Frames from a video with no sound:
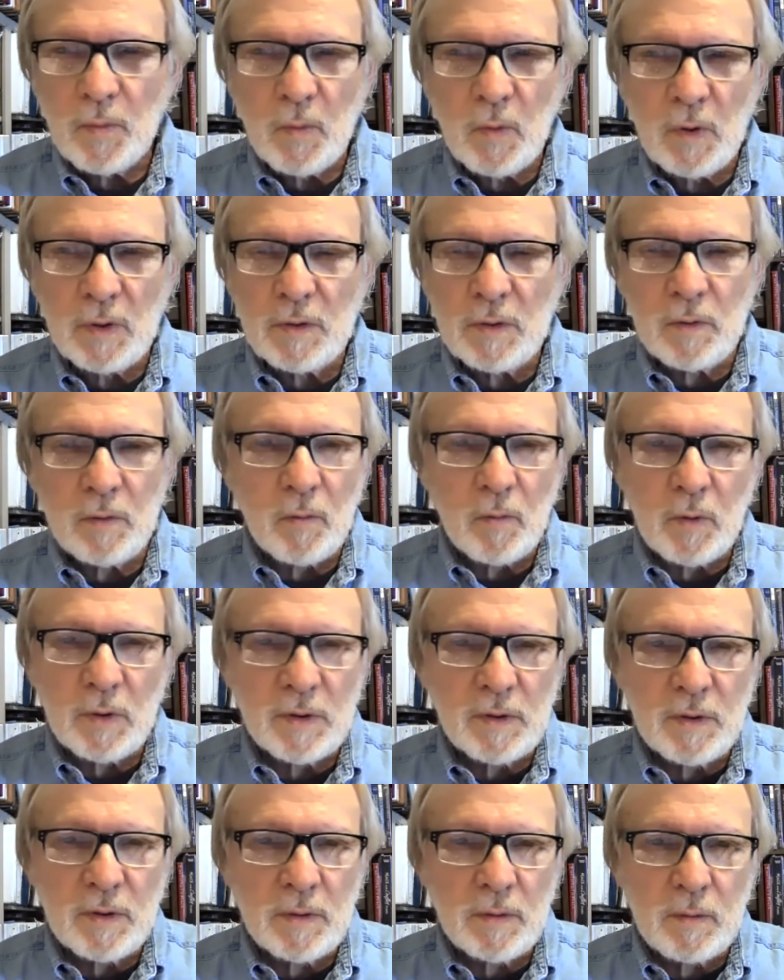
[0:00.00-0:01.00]
what,
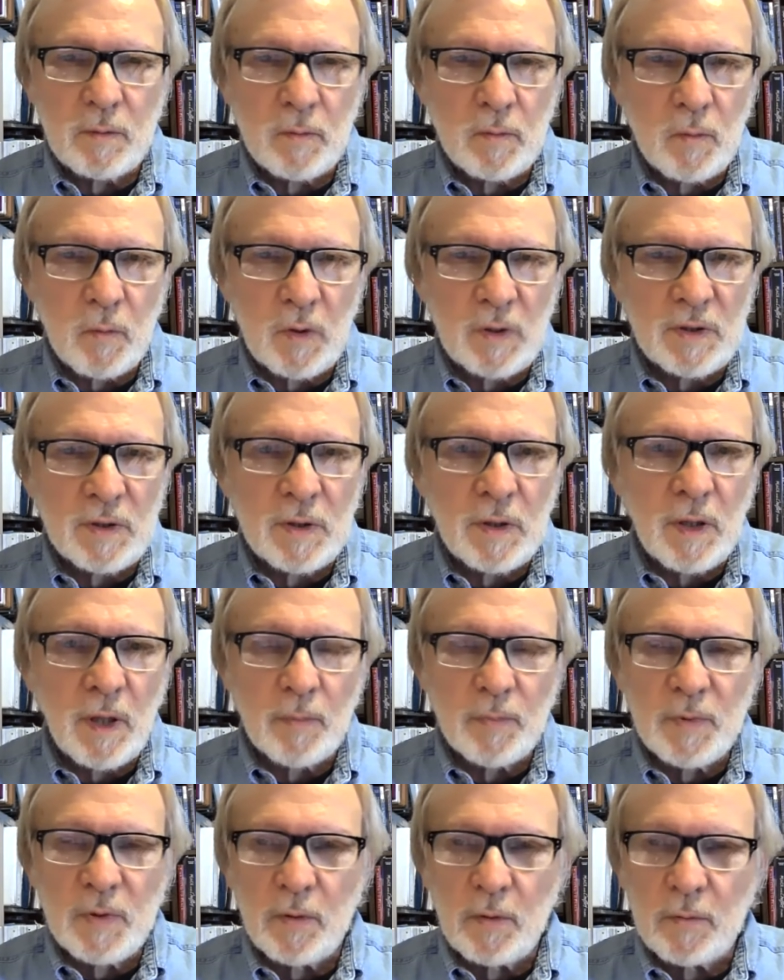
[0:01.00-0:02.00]
what's, what's he
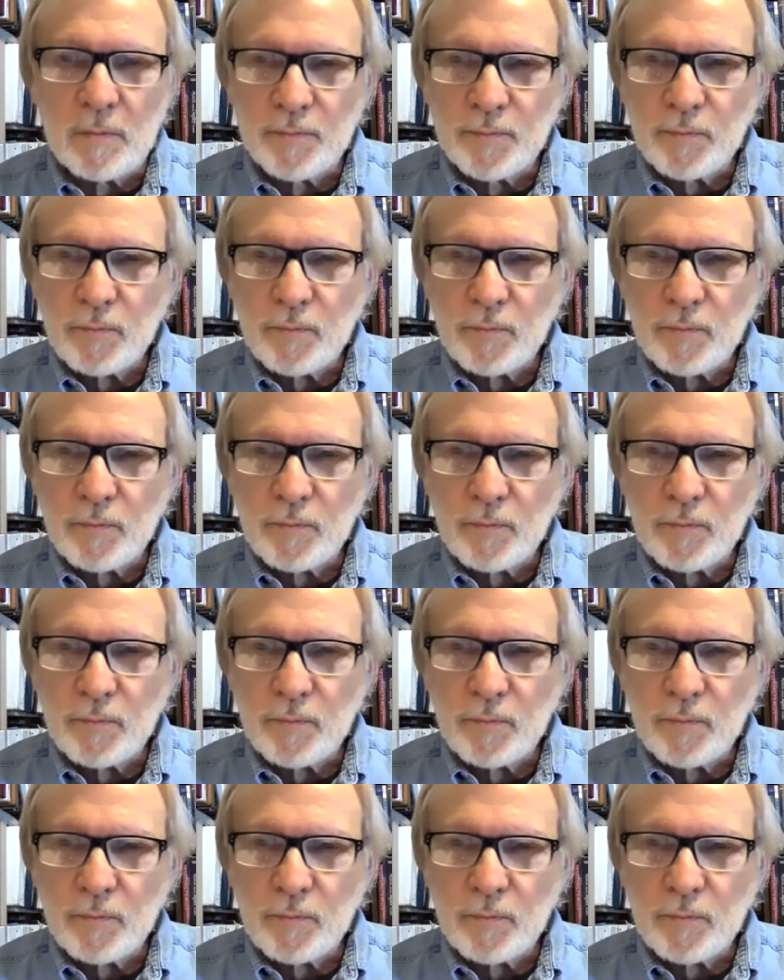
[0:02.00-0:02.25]
up to?